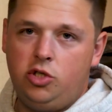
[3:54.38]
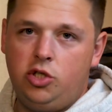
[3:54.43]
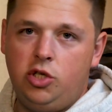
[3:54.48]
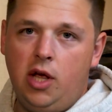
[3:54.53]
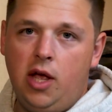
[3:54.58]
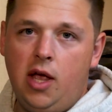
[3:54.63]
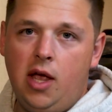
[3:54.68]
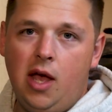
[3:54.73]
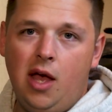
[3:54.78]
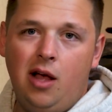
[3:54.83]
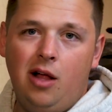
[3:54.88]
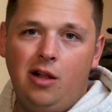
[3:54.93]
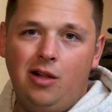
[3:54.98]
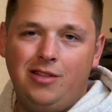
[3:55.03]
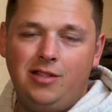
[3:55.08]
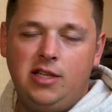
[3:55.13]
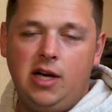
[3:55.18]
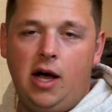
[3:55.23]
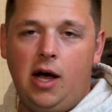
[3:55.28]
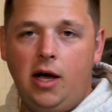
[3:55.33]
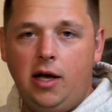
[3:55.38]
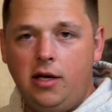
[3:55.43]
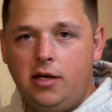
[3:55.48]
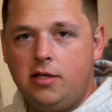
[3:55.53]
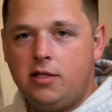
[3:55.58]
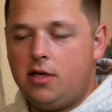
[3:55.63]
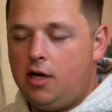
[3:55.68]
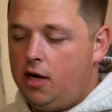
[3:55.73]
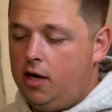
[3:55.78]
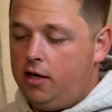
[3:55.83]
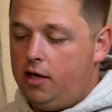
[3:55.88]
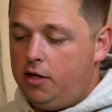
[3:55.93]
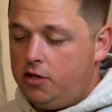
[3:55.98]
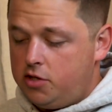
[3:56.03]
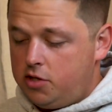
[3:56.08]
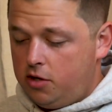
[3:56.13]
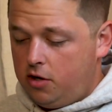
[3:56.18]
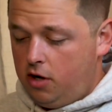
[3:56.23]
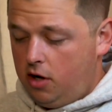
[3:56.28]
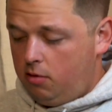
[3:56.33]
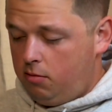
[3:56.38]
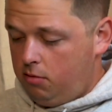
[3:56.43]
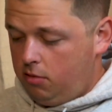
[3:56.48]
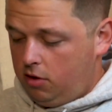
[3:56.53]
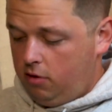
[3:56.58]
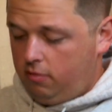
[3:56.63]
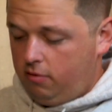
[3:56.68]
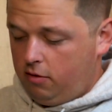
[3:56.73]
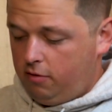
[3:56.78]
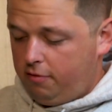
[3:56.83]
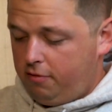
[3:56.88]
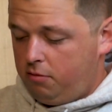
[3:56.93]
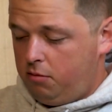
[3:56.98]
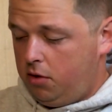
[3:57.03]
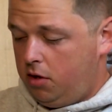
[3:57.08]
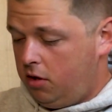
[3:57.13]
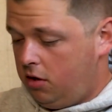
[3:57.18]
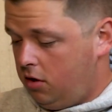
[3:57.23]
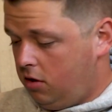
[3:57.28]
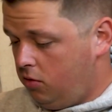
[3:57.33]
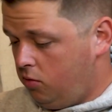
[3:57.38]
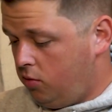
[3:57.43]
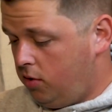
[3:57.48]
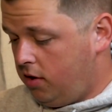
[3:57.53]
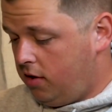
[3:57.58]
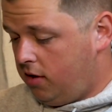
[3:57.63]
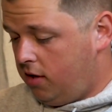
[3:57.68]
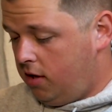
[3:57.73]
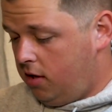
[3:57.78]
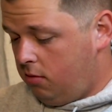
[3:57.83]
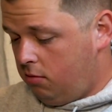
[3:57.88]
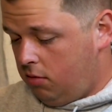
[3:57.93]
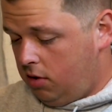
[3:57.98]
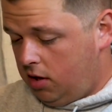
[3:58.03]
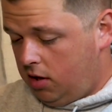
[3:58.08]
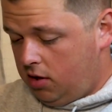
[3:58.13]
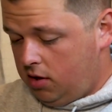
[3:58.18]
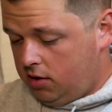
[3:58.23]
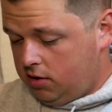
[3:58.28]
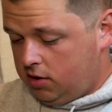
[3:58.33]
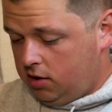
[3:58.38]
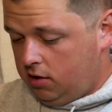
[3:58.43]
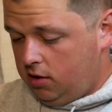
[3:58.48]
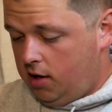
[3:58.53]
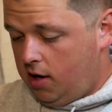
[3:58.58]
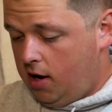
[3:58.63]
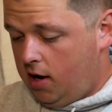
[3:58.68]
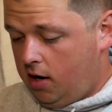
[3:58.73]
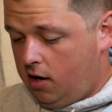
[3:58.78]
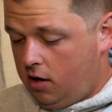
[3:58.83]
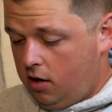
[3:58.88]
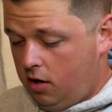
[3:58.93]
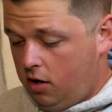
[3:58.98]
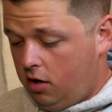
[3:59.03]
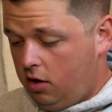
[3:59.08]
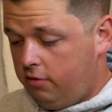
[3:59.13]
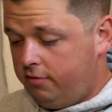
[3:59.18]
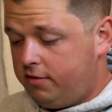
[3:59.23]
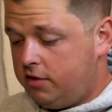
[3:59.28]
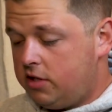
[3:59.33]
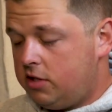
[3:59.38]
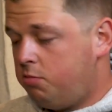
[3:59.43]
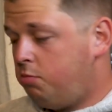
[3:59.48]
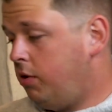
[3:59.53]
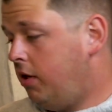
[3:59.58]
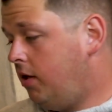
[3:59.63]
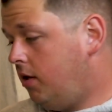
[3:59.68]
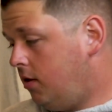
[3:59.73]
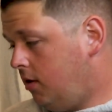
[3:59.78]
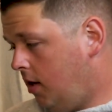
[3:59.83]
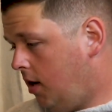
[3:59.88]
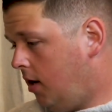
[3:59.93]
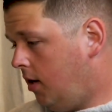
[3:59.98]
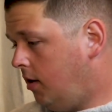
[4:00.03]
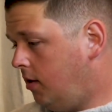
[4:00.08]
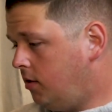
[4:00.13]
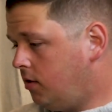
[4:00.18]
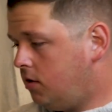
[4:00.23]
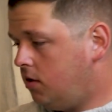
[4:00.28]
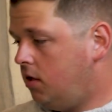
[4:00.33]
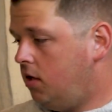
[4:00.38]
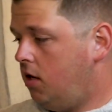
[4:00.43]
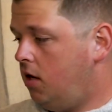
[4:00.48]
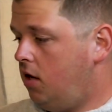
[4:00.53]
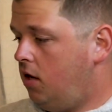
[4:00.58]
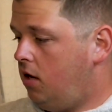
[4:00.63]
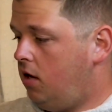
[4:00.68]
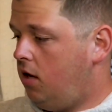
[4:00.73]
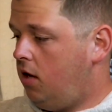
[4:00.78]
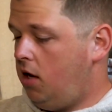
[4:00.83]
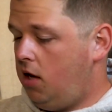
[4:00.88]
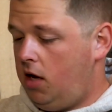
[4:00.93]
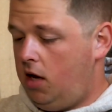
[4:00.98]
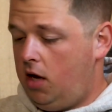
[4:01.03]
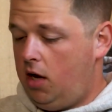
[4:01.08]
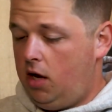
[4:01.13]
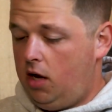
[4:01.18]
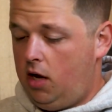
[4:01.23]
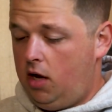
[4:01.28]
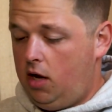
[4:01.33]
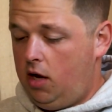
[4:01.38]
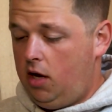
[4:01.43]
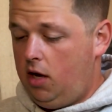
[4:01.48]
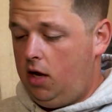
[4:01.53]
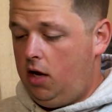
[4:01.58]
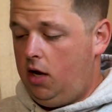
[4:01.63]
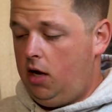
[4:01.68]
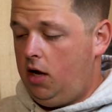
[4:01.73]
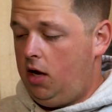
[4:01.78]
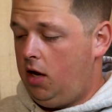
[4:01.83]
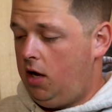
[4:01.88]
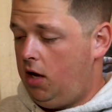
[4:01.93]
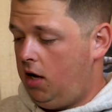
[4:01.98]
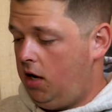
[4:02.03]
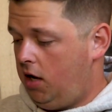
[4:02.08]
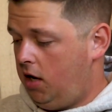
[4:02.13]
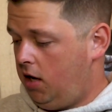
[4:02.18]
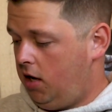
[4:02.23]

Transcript: Delong Dyes on Instagram. If you're familiar with him, he does a lot of spin dyes. And